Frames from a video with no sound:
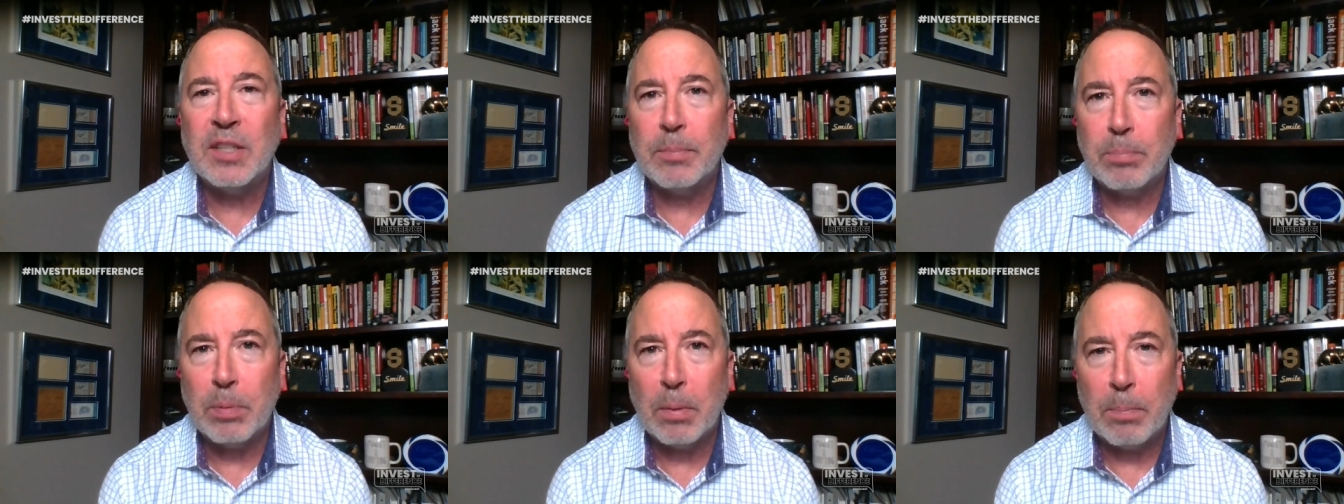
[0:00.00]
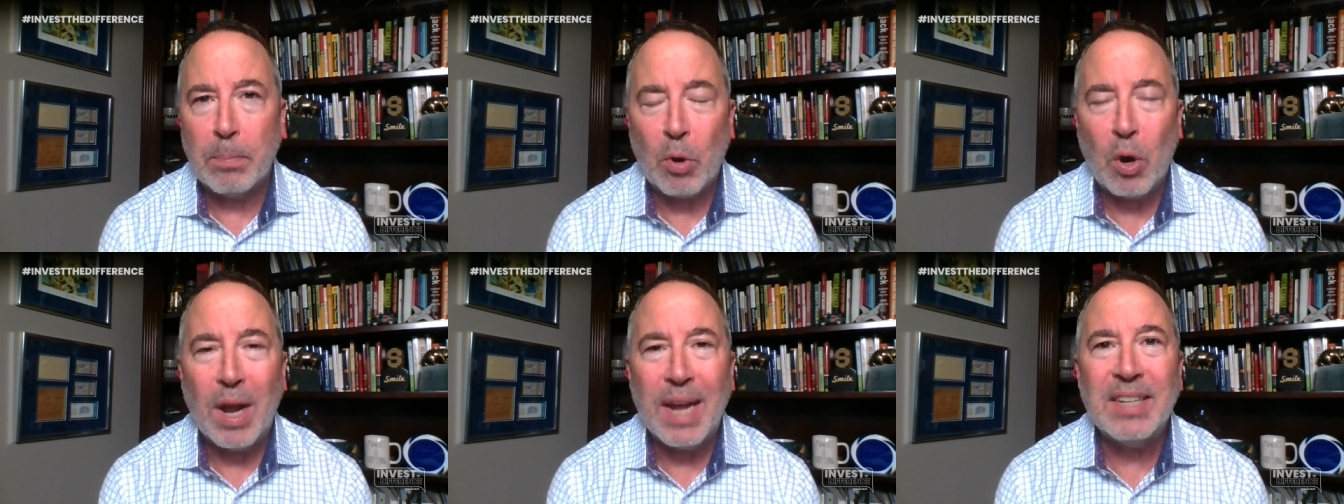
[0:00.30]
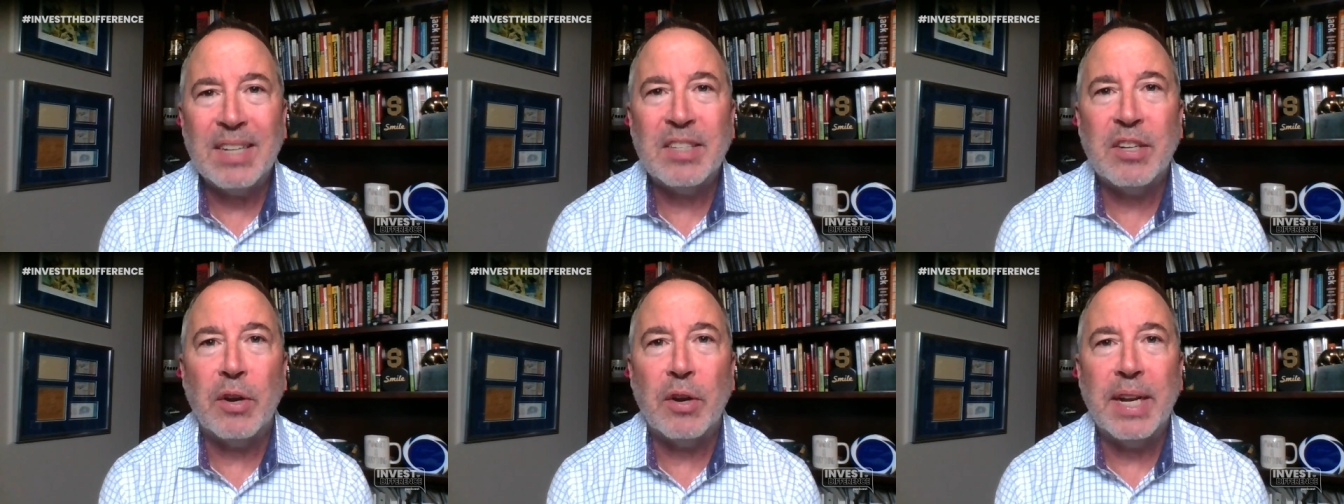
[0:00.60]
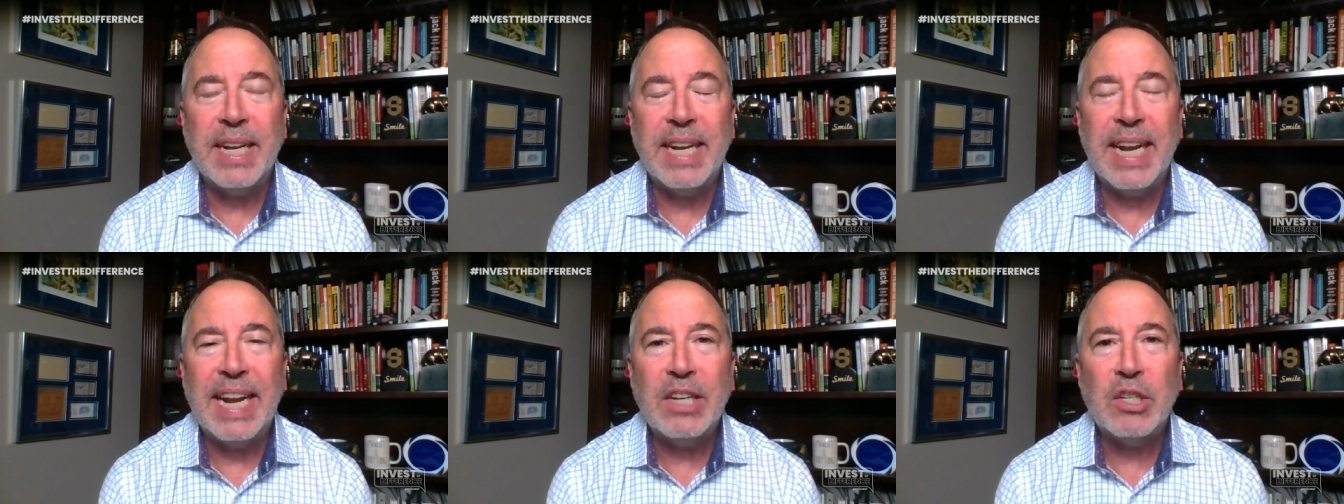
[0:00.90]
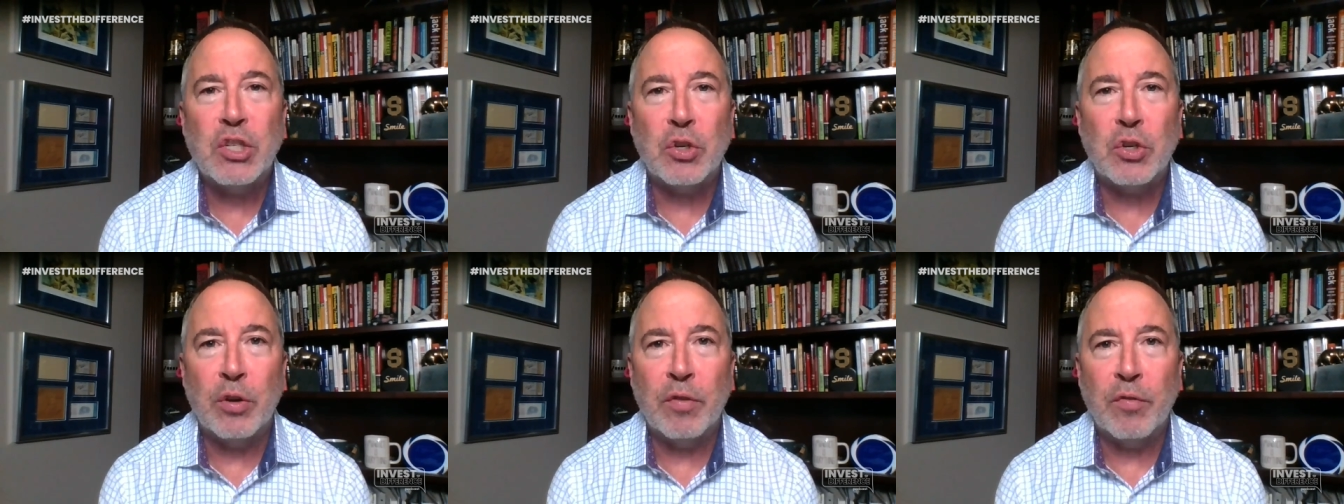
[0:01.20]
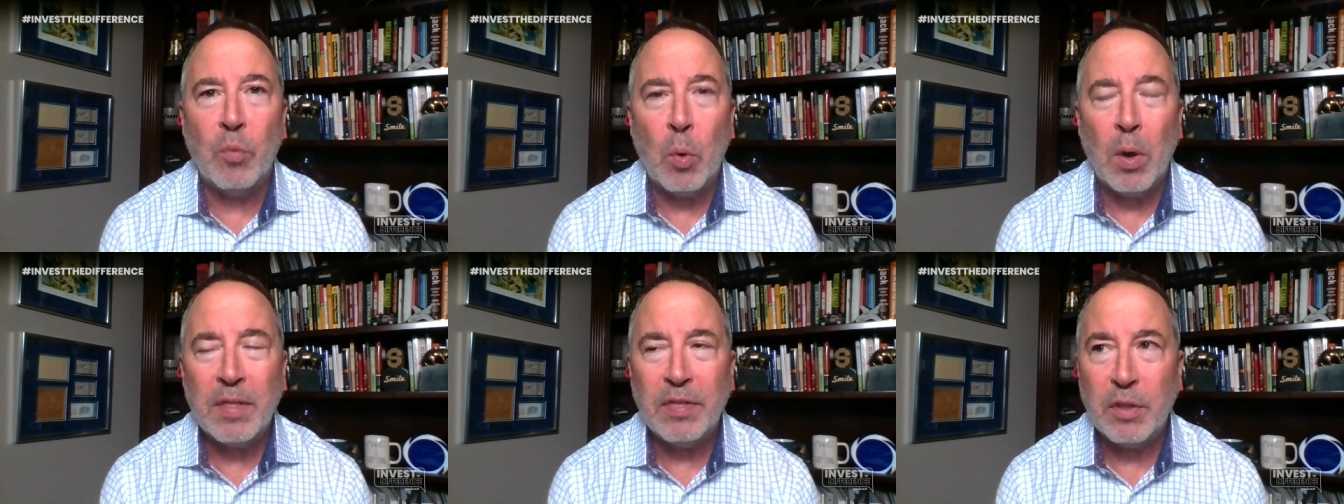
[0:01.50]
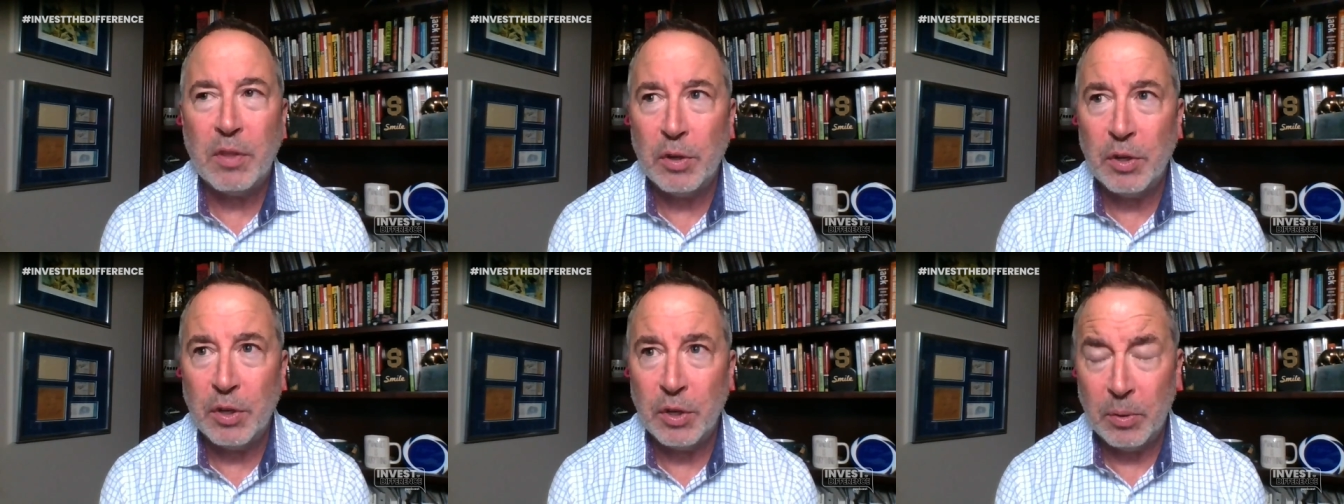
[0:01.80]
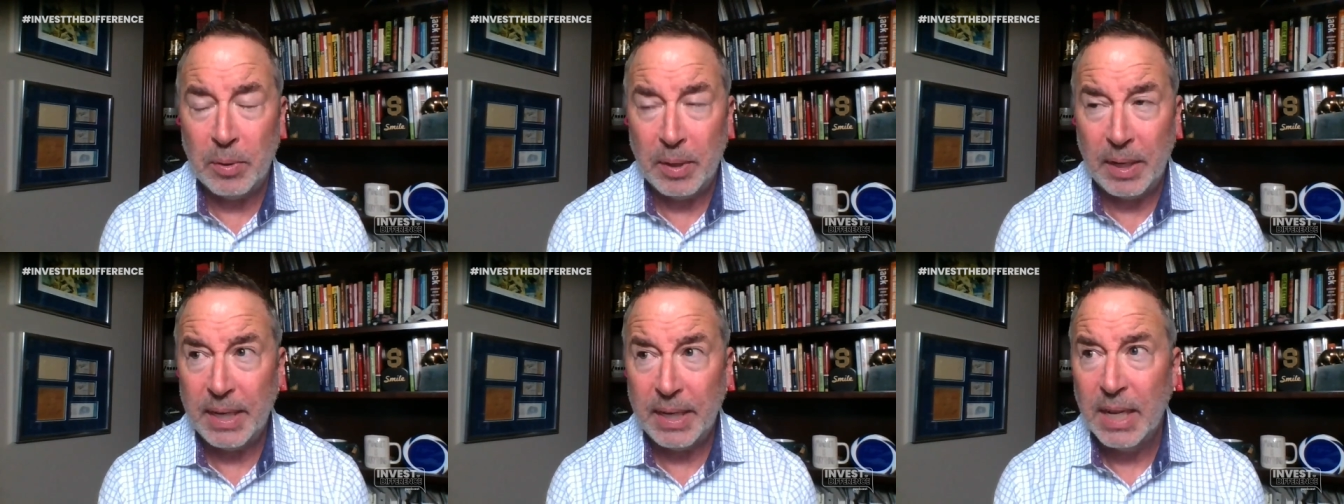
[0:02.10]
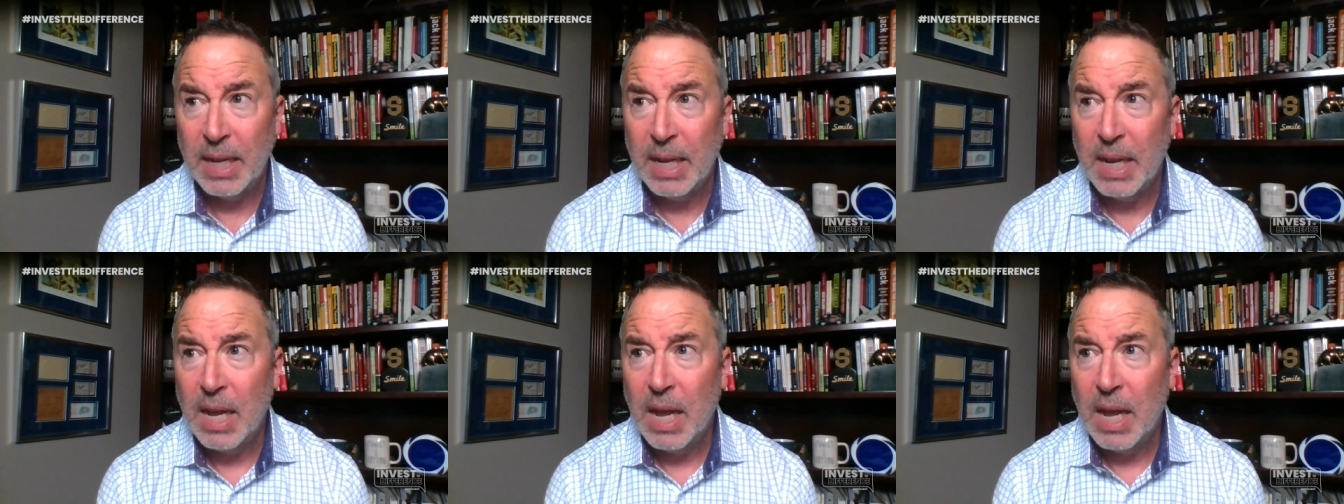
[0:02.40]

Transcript: the proprietary nature of what they're doing.